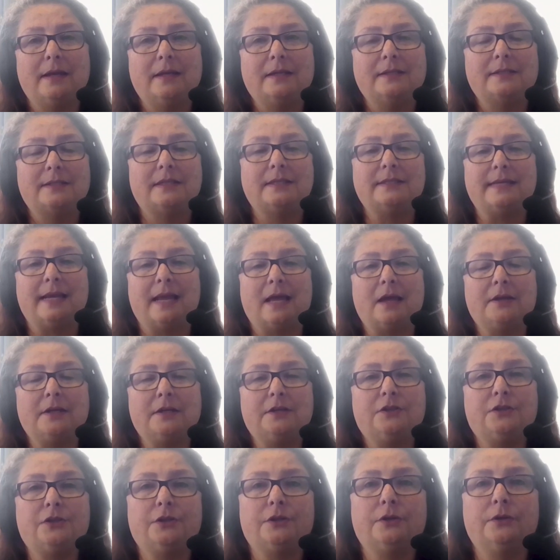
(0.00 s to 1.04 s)
sit down
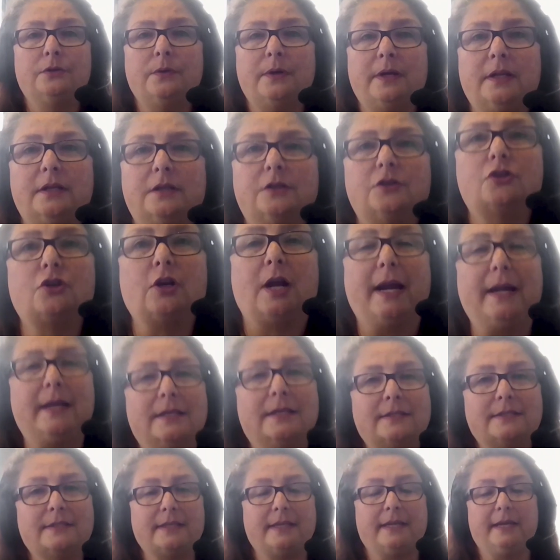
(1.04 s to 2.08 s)
and do is try to
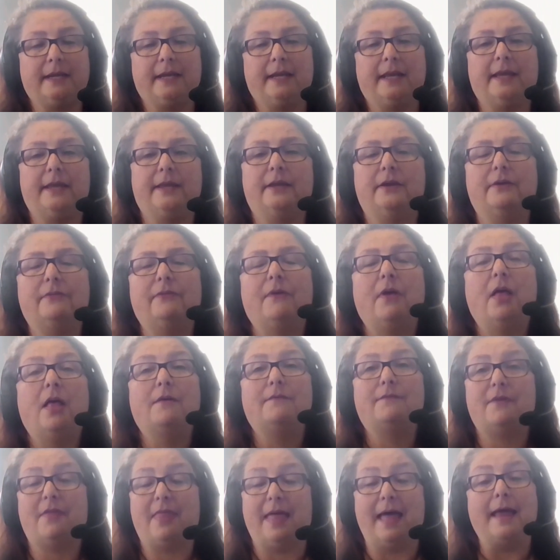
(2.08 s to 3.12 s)
see if
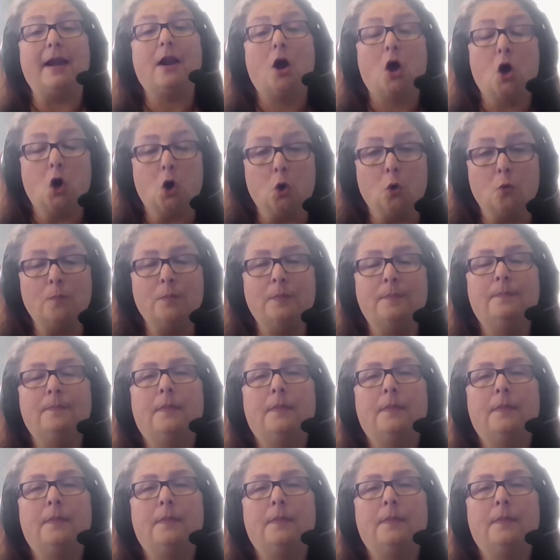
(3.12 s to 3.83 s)
for that home,